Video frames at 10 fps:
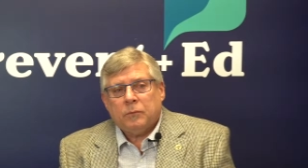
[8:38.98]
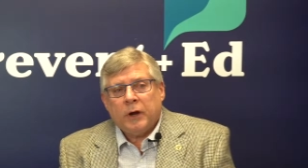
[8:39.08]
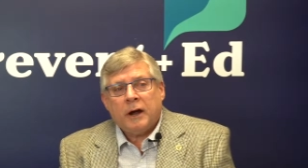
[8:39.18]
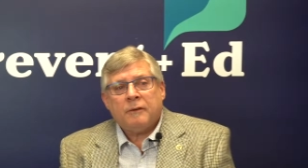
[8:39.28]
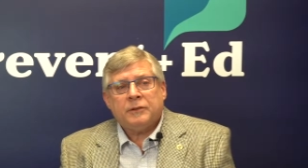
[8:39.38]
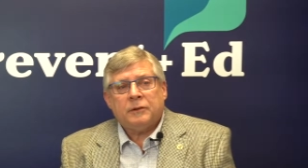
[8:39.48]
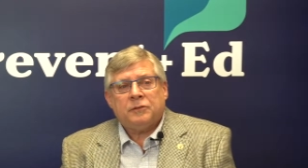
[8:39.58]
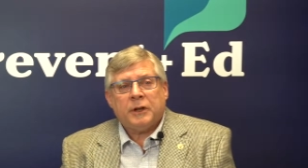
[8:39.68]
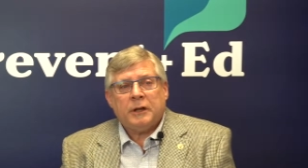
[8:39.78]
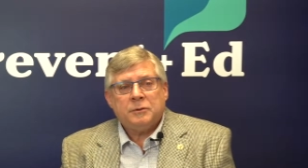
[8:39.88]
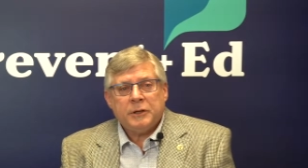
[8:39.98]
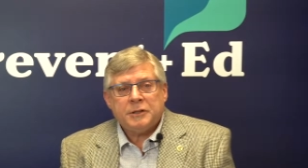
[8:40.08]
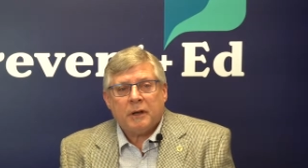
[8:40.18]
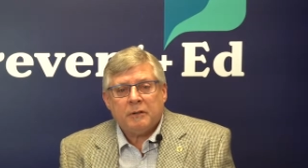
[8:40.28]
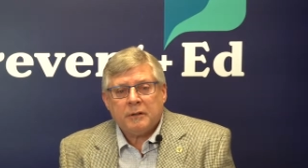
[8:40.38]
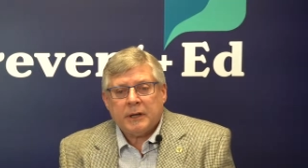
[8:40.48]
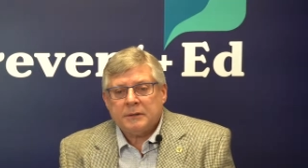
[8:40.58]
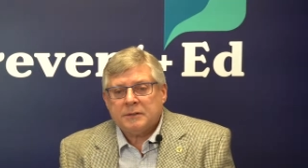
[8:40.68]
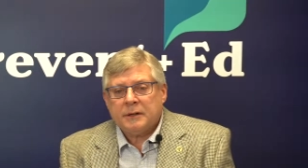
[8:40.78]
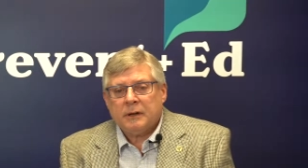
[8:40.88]
often say to each other
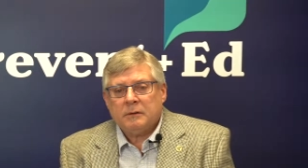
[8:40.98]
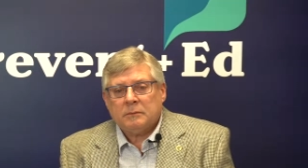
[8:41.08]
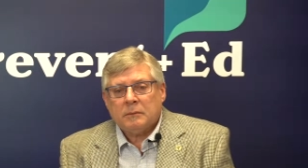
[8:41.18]
that